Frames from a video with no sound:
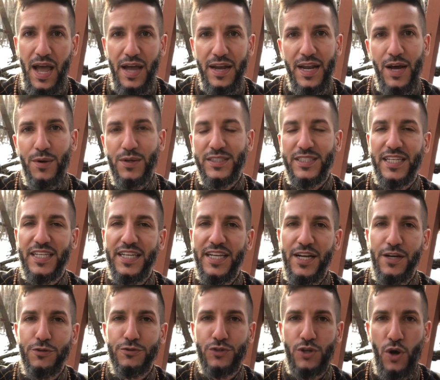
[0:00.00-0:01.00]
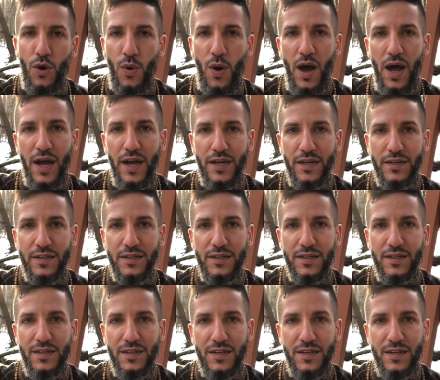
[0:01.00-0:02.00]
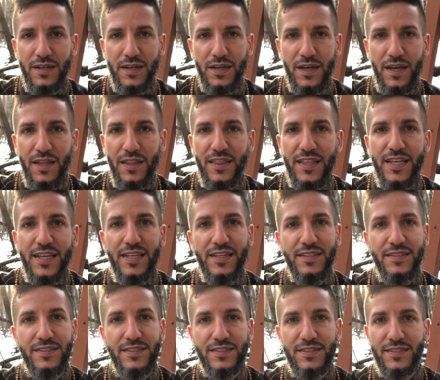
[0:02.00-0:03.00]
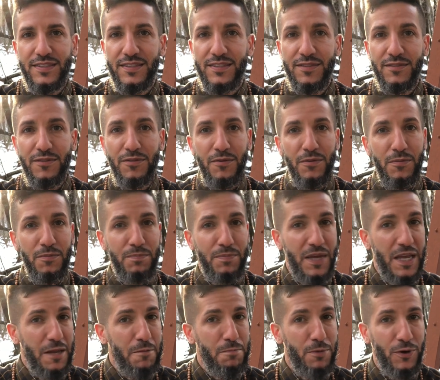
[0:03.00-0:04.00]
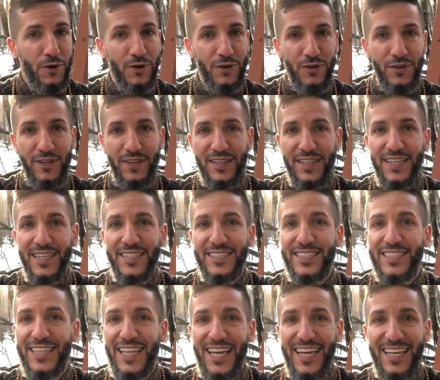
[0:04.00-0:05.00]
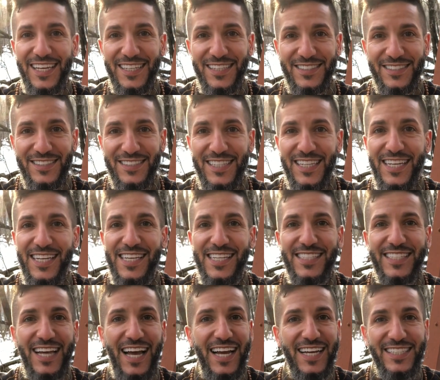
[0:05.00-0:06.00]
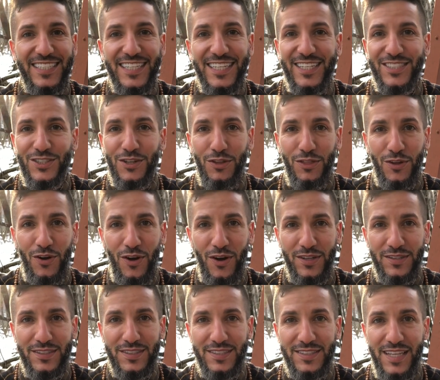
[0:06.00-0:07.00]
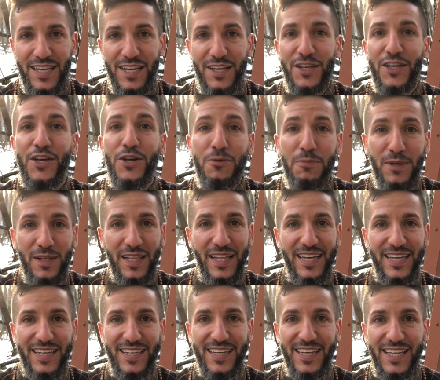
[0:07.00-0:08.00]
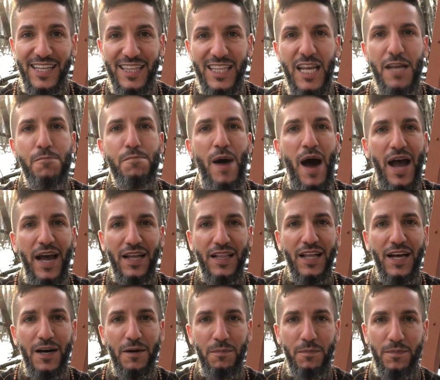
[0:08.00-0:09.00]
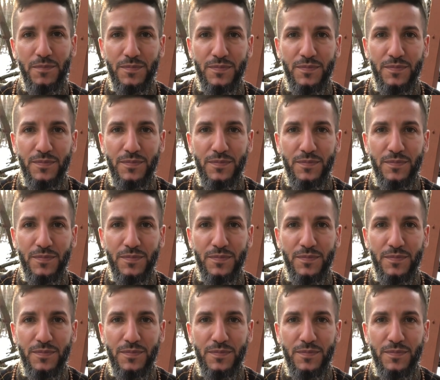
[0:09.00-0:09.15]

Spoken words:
Now, as the years go on, these people, these things, these ideas or thoughts, they accumulate, they pile up.